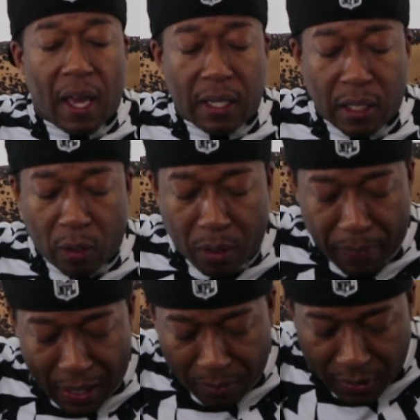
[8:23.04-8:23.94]
And then on the
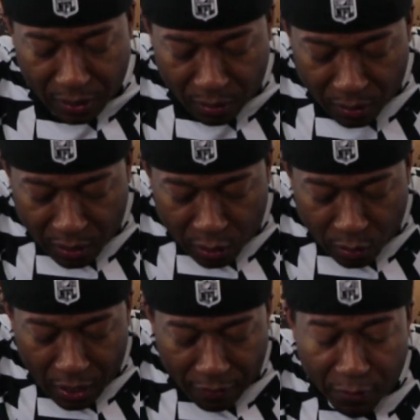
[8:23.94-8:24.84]
bottom here,
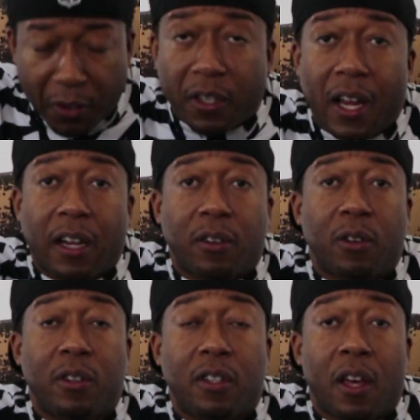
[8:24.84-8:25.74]
you have your
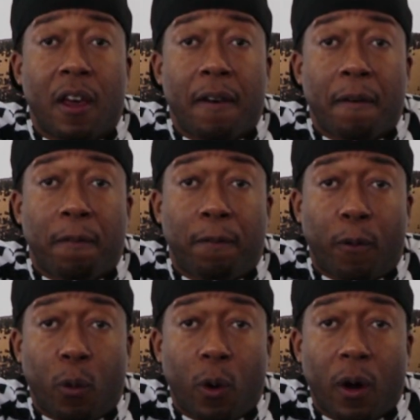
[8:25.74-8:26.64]
connectors
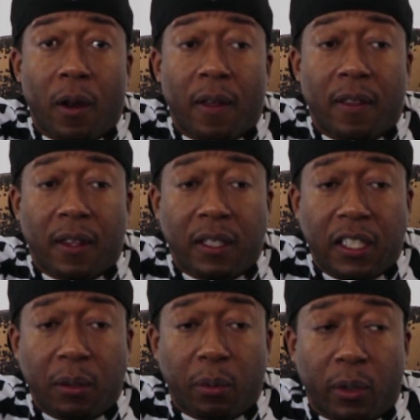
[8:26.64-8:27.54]
for the
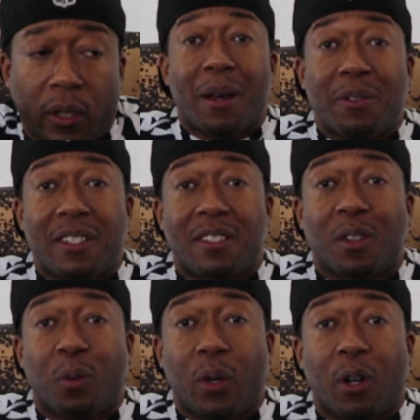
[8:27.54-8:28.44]
keyboard. That was just a
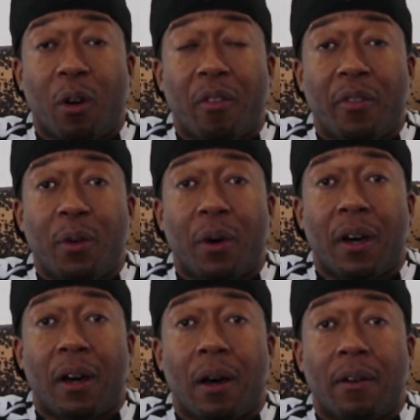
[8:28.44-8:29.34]
quick overview
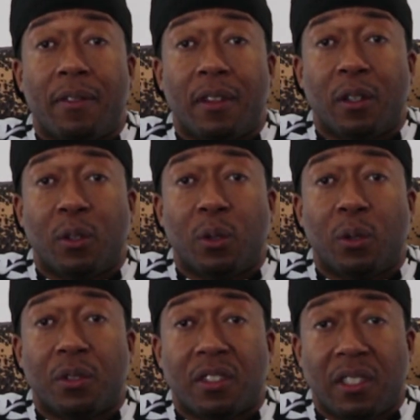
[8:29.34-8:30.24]
of the
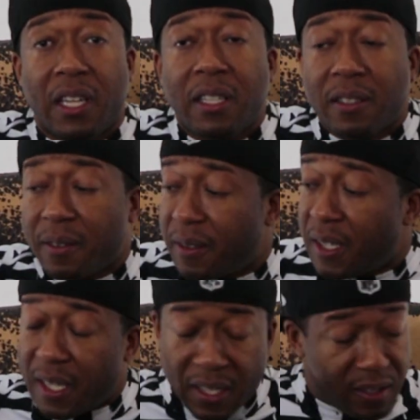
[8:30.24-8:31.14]
Google Slate.
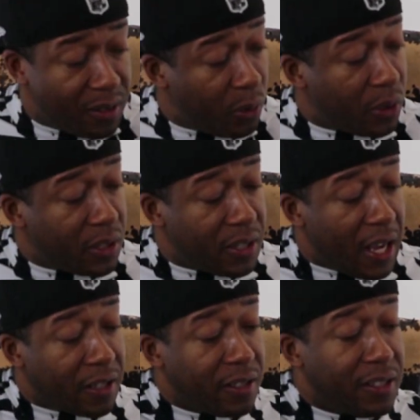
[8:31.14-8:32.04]
So we're going
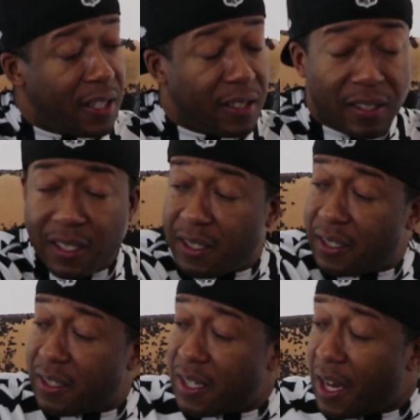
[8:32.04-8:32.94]
to actually set the Slate
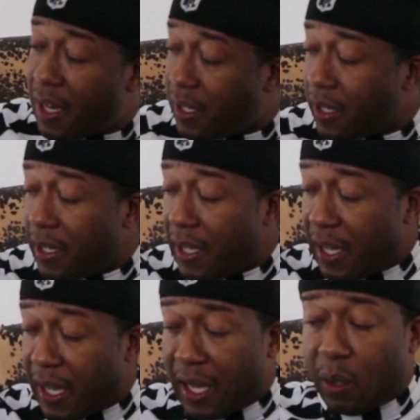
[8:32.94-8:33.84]
to the side,
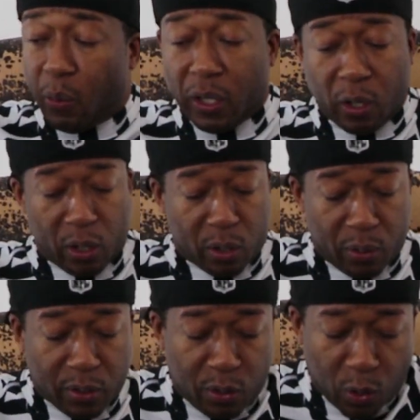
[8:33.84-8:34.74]
and we are
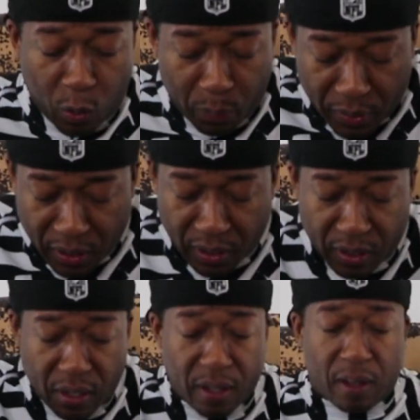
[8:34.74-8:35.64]
going to
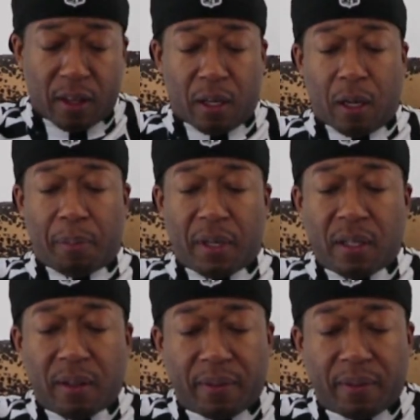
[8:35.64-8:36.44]
open the pen.